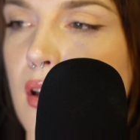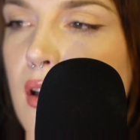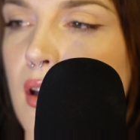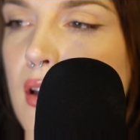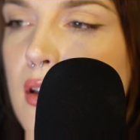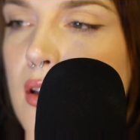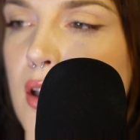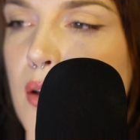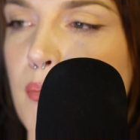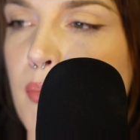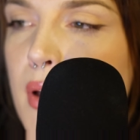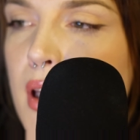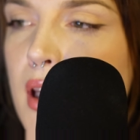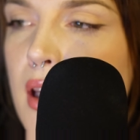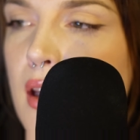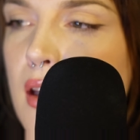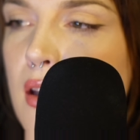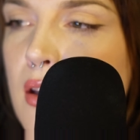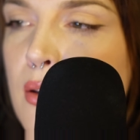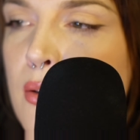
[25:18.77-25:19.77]
In
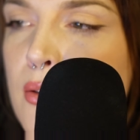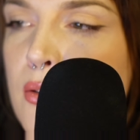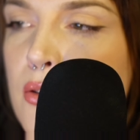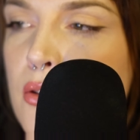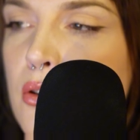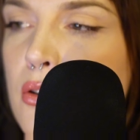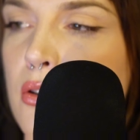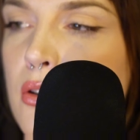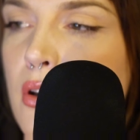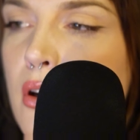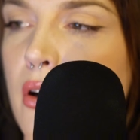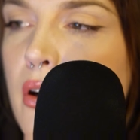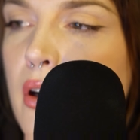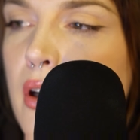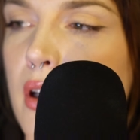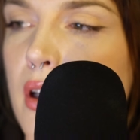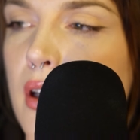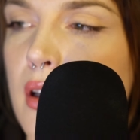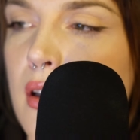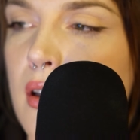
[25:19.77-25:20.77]
Quebec, New
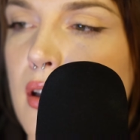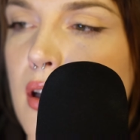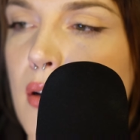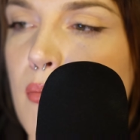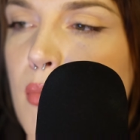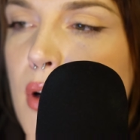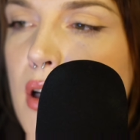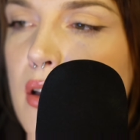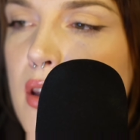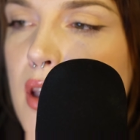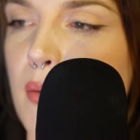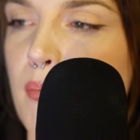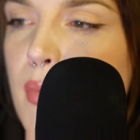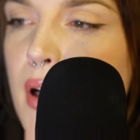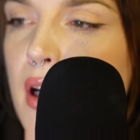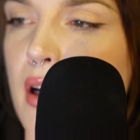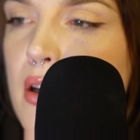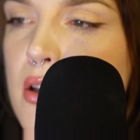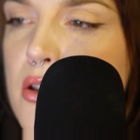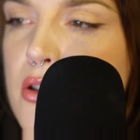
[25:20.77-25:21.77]
York, among the
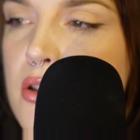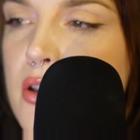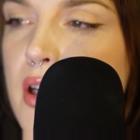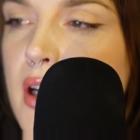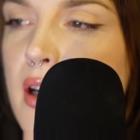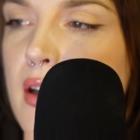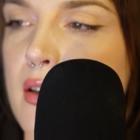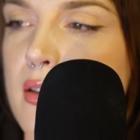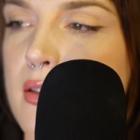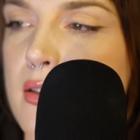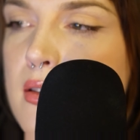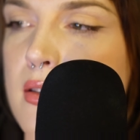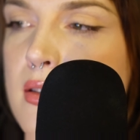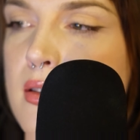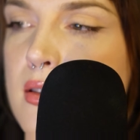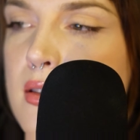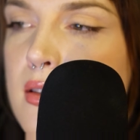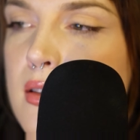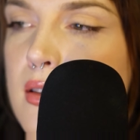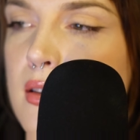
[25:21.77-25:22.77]
Berkshire
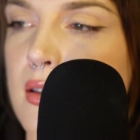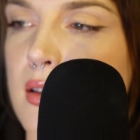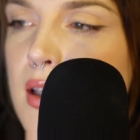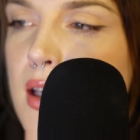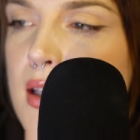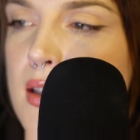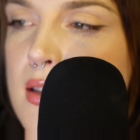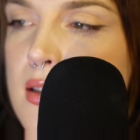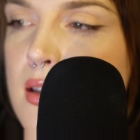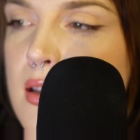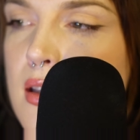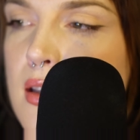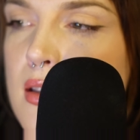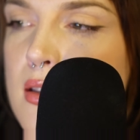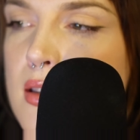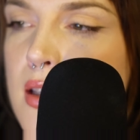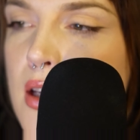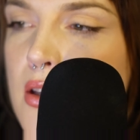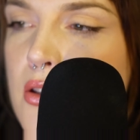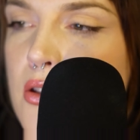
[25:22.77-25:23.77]
Hills, less than a
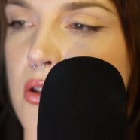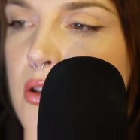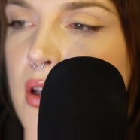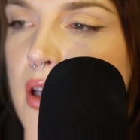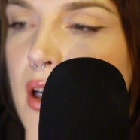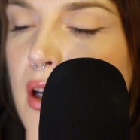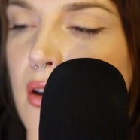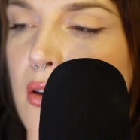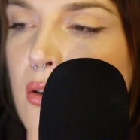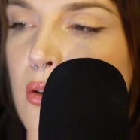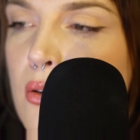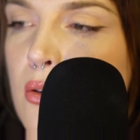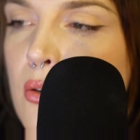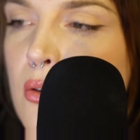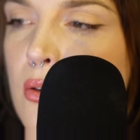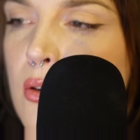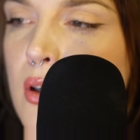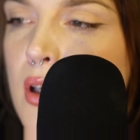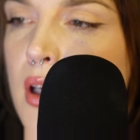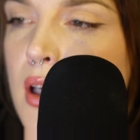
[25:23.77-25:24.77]
century ago,